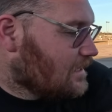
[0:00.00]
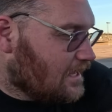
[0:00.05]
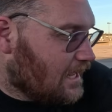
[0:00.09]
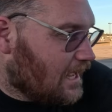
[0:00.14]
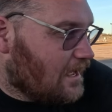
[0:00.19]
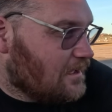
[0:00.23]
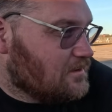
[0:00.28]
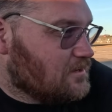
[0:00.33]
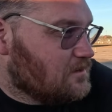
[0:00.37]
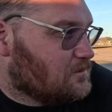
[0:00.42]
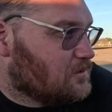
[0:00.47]

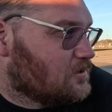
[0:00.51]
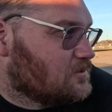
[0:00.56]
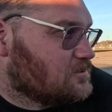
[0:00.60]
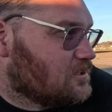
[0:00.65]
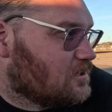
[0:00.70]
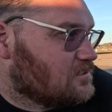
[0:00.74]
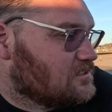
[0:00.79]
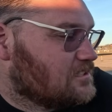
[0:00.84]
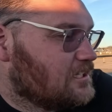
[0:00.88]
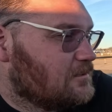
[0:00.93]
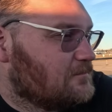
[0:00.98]
Yeah, I'd do
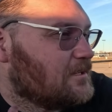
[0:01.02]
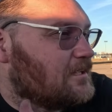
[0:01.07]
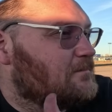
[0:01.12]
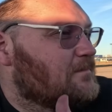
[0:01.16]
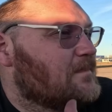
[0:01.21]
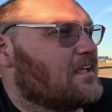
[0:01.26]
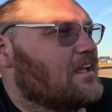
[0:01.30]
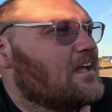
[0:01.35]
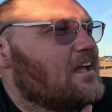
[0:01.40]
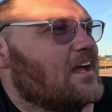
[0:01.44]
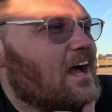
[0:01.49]
ProCharge Hemi.
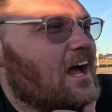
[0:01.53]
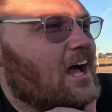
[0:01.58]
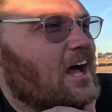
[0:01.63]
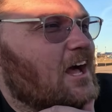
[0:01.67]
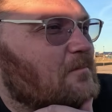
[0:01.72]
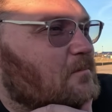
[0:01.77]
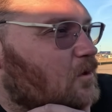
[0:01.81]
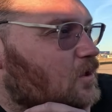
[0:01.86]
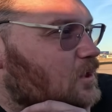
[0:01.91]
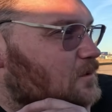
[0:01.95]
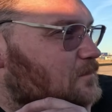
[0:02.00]

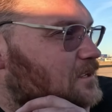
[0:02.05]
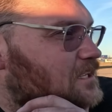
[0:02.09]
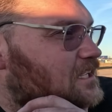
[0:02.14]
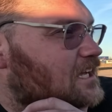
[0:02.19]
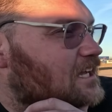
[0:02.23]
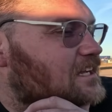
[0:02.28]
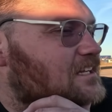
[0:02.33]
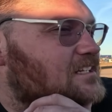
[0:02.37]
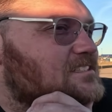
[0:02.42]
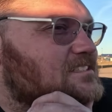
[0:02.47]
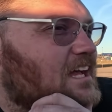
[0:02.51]
Only
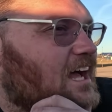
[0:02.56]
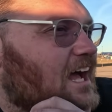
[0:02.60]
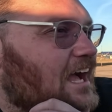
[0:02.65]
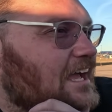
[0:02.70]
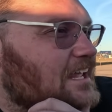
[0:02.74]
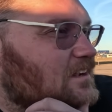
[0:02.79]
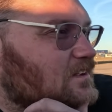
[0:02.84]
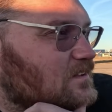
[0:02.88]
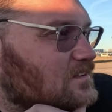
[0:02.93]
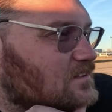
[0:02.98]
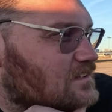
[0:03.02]
because
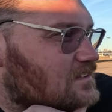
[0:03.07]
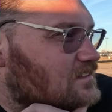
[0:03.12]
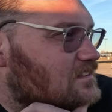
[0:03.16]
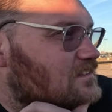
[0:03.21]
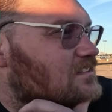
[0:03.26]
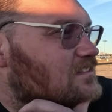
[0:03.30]
I don't...